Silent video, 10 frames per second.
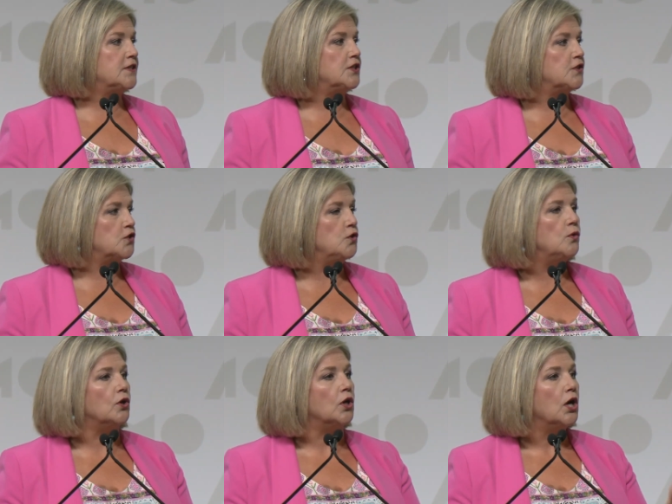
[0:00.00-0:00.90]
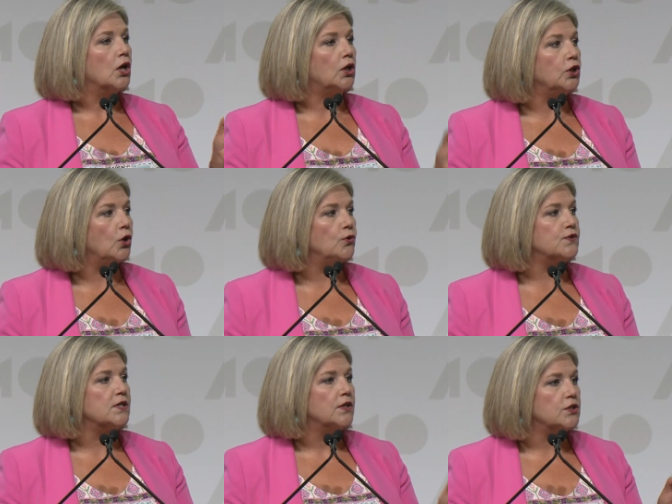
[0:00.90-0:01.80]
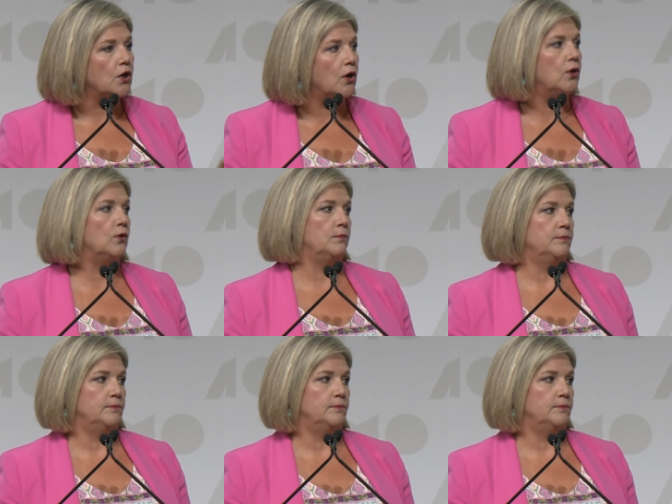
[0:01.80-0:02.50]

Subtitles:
to school close to home.